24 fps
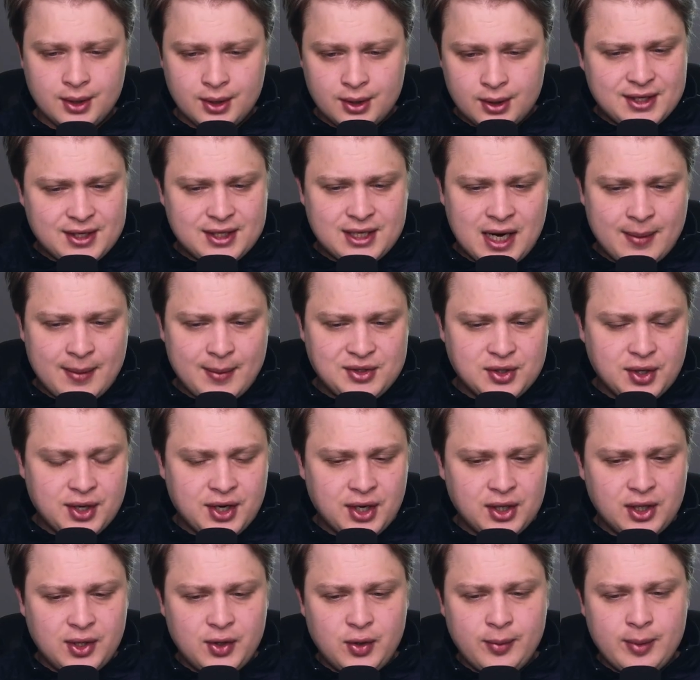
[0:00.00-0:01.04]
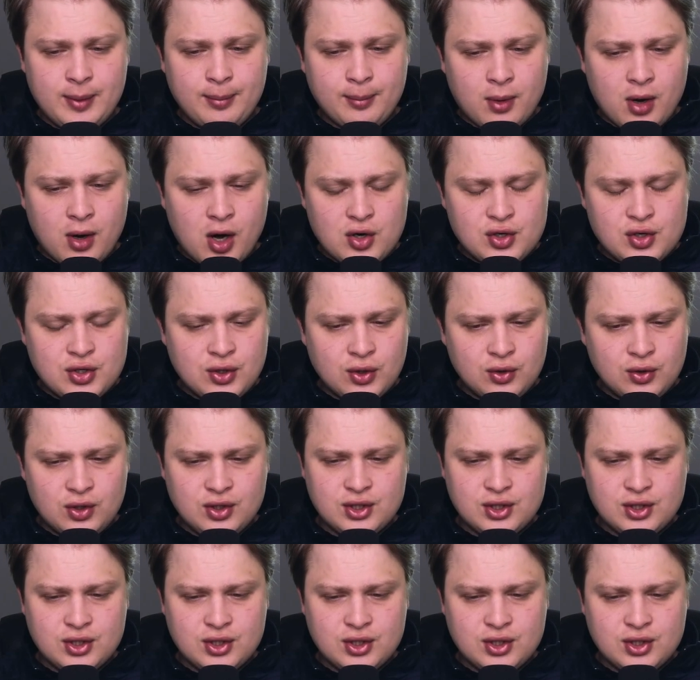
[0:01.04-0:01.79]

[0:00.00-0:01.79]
At this time, it's looking a little bit marginal.